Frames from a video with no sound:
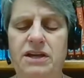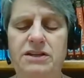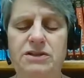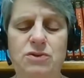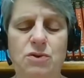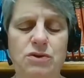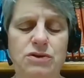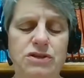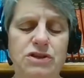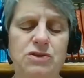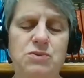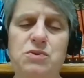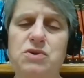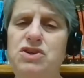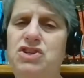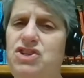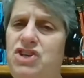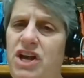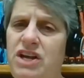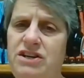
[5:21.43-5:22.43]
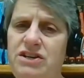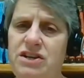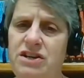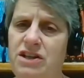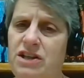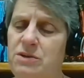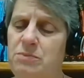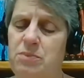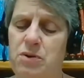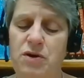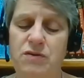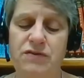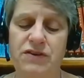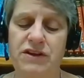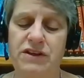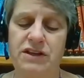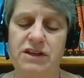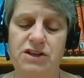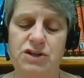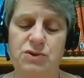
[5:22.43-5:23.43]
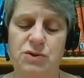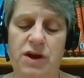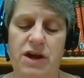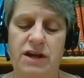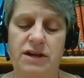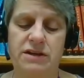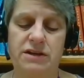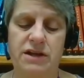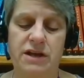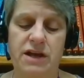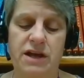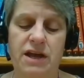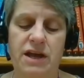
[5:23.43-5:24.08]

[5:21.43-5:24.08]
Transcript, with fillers: His horses were gentle and perfectly trained.